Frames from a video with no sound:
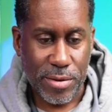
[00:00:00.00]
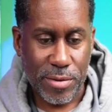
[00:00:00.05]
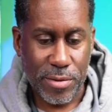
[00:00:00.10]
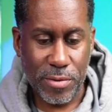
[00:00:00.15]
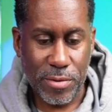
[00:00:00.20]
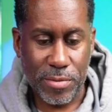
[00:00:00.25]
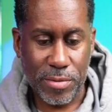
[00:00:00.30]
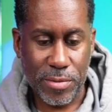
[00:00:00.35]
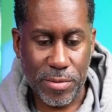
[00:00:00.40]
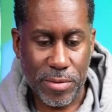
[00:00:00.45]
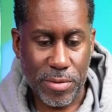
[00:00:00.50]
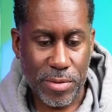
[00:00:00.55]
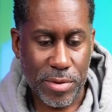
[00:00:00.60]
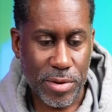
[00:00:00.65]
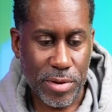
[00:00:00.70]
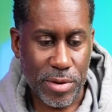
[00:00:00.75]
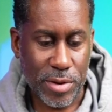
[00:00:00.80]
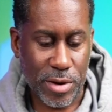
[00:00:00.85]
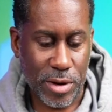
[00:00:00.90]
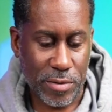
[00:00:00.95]
oh,
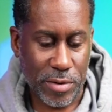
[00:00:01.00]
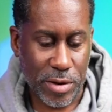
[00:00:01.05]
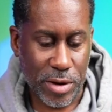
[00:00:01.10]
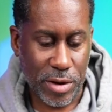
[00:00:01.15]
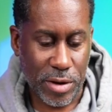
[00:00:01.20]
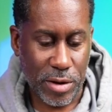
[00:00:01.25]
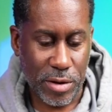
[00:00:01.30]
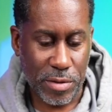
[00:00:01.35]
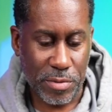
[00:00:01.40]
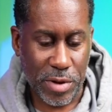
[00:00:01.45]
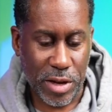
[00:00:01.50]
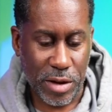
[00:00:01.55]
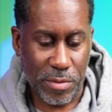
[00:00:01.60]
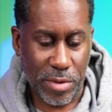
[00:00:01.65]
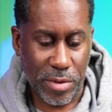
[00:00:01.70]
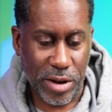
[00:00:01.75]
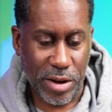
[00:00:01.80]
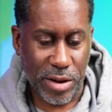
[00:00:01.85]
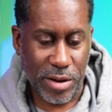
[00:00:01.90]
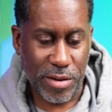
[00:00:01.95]
there we go. Let me get
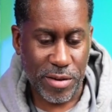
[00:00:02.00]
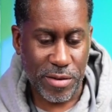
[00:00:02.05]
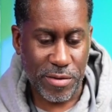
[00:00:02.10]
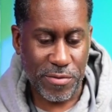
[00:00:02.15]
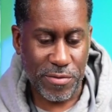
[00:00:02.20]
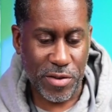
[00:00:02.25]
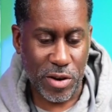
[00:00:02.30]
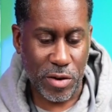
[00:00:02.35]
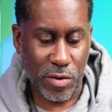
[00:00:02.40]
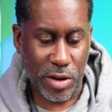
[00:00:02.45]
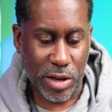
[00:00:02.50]
my phone